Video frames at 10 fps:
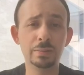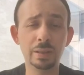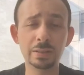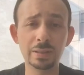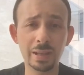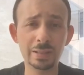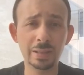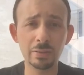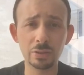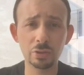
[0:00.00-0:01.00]
Doesn't that
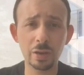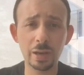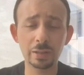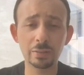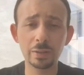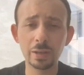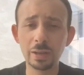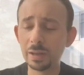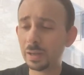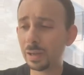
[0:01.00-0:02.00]
sound attractive?
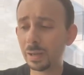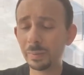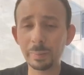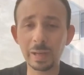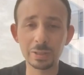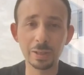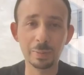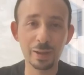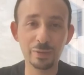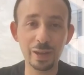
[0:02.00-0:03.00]
I'm actually a
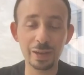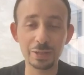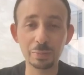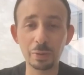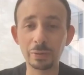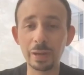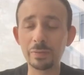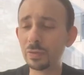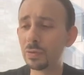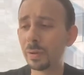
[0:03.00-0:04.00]
big fan of Chipotle
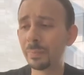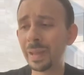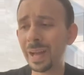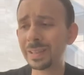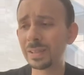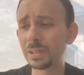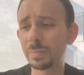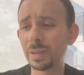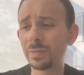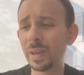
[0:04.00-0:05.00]
food. I'm not such a
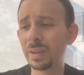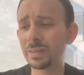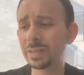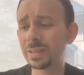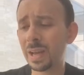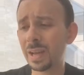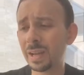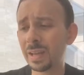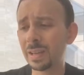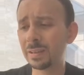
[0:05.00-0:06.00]
big fan of the
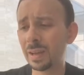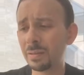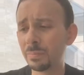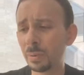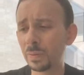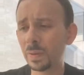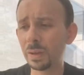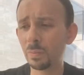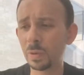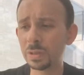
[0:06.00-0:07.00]
stock. I had gotten burnt on
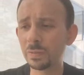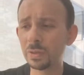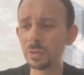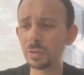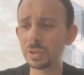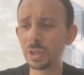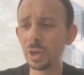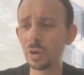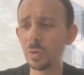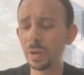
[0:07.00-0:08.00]
it once a few years
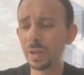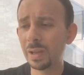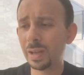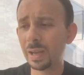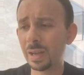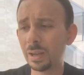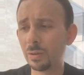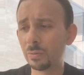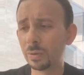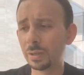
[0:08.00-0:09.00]
ago, and I
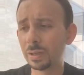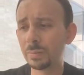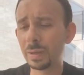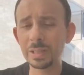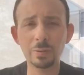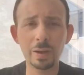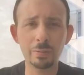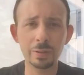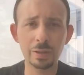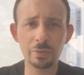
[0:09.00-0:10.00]
don't really mess
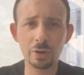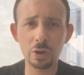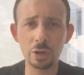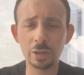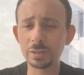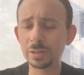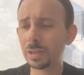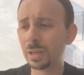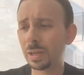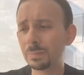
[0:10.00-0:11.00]
around with it for earnings.
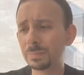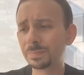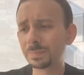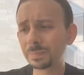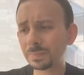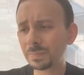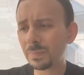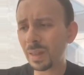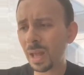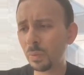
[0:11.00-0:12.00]

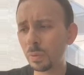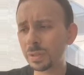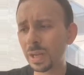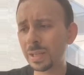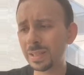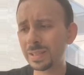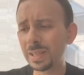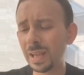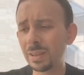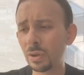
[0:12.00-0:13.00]
I did
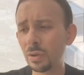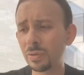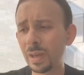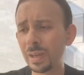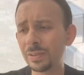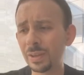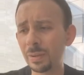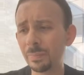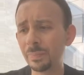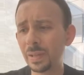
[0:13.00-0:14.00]
say, though, that,
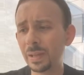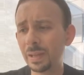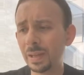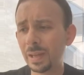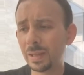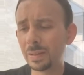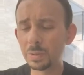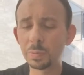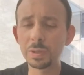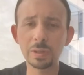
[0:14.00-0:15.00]
and
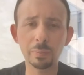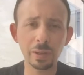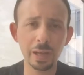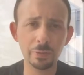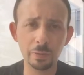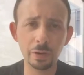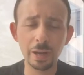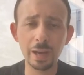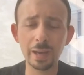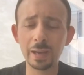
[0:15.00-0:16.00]
this was the play for
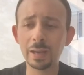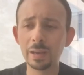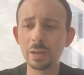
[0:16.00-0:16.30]
today,